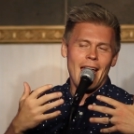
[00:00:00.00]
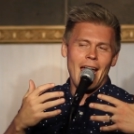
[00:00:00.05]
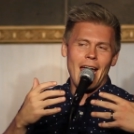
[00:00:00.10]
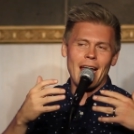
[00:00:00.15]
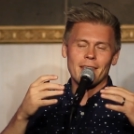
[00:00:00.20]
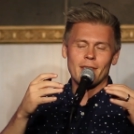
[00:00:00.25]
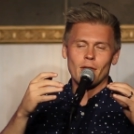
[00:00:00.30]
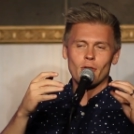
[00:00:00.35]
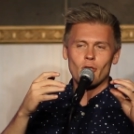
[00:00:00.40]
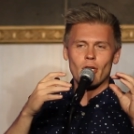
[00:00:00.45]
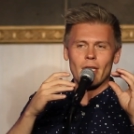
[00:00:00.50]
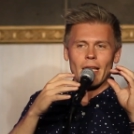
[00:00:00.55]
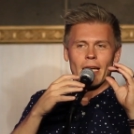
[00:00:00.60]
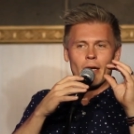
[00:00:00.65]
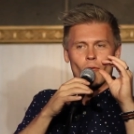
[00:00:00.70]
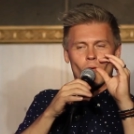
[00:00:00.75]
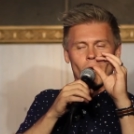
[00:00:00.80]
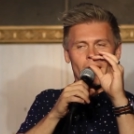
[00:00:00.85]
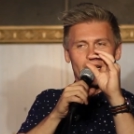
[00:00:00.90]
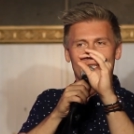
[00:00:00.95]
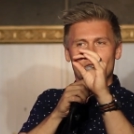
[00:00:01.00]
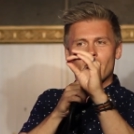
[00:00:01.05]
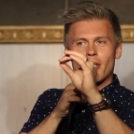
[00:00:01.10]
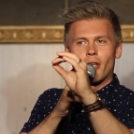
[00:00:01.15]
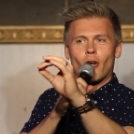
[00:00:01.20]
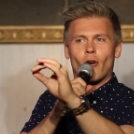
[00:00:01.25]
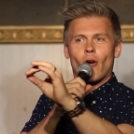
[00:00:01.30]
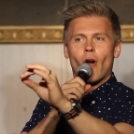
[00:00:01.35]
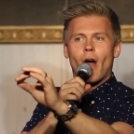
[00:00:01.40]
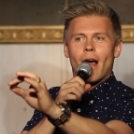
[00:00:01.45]
And so she like reached
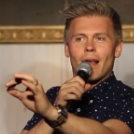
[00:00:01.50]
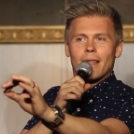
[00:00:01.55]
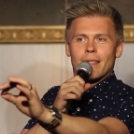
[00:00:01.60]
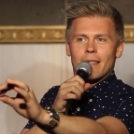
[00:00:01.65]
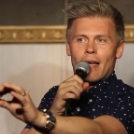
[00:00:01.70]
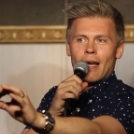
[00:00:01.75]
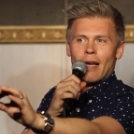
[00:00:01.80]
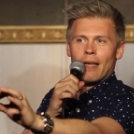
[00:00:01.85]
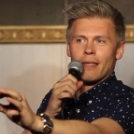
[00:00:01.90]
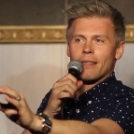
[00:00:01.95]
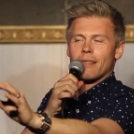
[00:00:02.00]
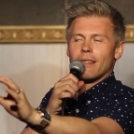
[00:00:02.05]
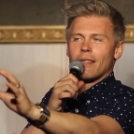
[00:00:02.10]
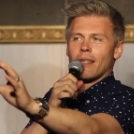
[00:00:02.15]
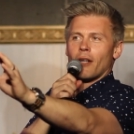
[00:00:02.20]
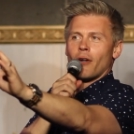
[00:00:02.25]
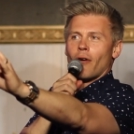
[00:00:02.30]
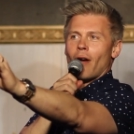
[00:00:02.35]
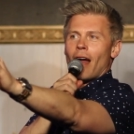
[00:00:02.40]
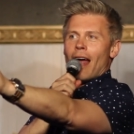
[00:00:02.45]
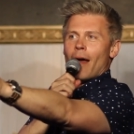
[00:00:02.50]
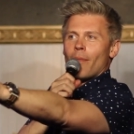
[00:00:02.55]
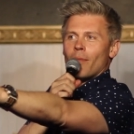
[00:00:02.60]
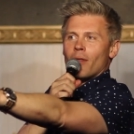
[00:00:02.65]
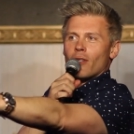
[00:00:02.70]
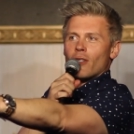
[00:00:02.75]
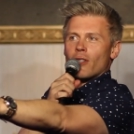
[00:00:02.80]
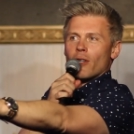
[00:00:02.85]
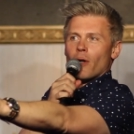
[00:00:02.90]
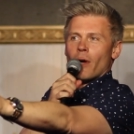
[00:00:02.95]
across us to grab
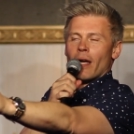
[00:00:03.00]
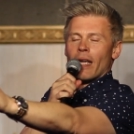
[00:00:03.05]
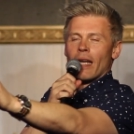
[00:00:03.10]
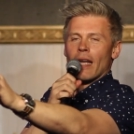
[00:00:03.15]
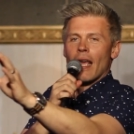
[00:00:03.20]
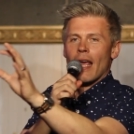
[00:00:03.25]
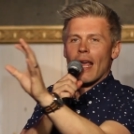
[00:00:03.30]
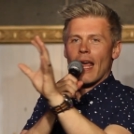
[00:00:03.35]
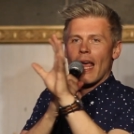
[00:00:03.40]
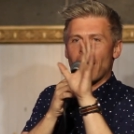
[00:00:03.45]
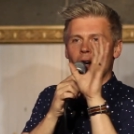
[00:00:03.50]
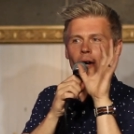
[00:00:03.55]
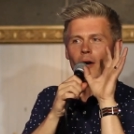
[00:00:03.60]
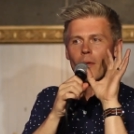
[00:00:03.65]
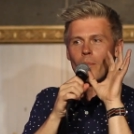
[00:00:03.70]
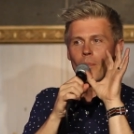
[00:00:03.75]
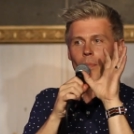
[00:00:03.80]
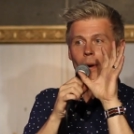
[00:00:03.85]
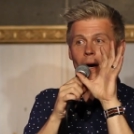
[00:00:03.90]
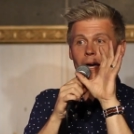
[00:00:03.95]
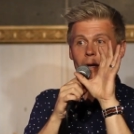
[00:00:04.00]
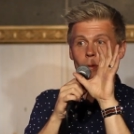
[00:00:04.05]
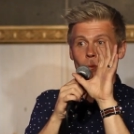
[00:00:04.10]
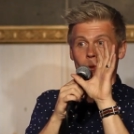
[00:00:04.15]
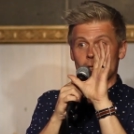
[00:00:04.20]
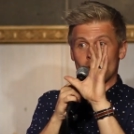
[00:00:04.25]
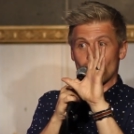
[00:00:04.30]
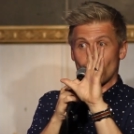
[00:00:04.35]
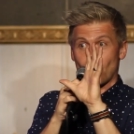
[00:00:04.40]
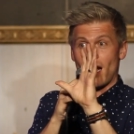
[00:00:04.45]
the joint, and her butt
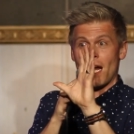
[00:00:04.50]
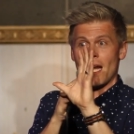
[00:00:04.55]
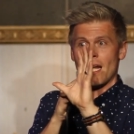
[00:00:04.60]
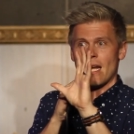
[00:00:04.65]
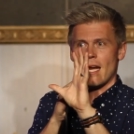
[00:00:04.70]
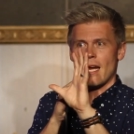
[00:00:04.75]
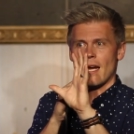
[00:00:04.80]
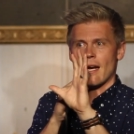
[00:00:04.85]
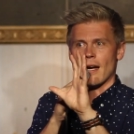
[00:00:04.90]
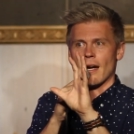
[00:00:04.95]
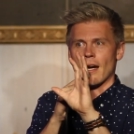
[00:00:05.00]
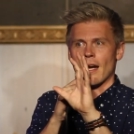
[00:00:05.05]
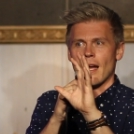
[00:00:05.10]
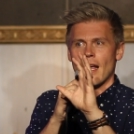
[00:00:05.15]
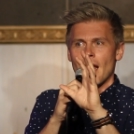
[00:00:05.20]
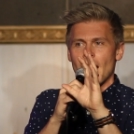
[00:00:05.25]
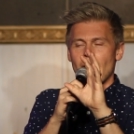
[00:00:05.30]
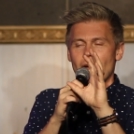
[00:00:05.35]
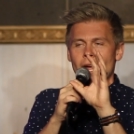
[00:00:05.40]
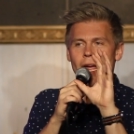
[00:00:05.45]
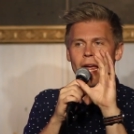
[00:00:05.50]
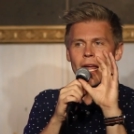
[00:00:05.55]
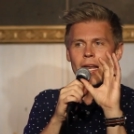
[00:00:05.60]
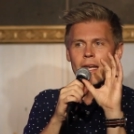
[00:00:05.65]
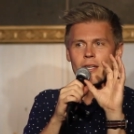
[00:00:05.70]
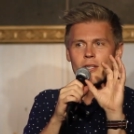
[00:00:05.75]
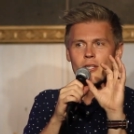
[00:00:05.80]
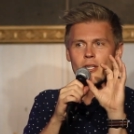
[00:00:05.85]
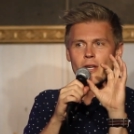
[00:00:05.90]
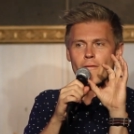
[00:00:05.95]
was right here,
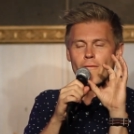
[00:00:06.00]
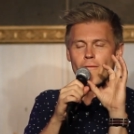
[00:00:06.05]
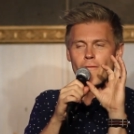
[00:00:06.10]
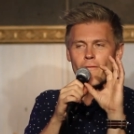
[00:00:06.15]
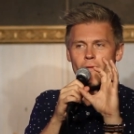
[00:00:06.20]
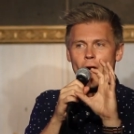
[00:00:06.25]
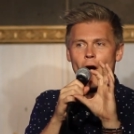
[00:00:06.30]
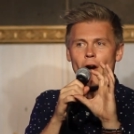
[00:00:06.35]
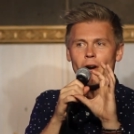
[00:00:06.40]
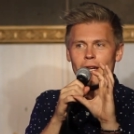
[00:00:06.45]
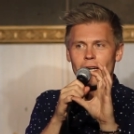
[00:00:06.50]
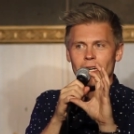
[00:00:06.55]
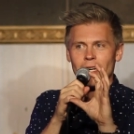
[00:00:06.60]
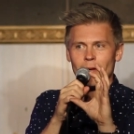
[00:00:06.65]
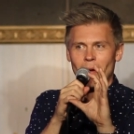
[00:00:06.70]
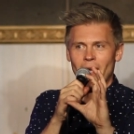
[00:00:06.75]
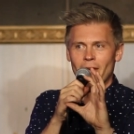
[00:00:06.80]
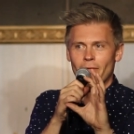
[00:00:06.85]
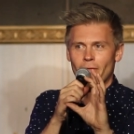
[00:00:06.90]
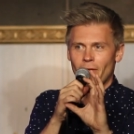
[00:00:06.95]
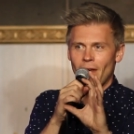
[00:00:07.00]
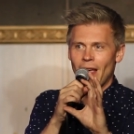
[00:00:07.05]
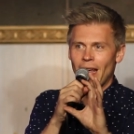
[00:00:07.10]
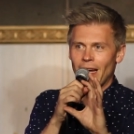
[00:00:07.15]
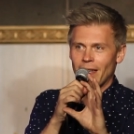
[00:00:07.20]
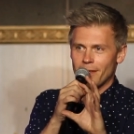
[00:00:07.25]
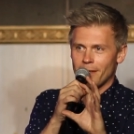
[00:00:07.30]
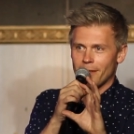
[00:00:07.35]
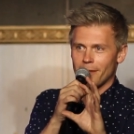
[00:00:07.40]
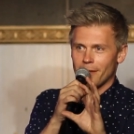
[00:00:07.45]
and she farted in my
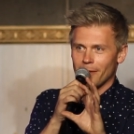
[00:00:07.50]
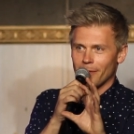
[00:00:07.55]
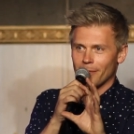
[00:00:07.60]
face.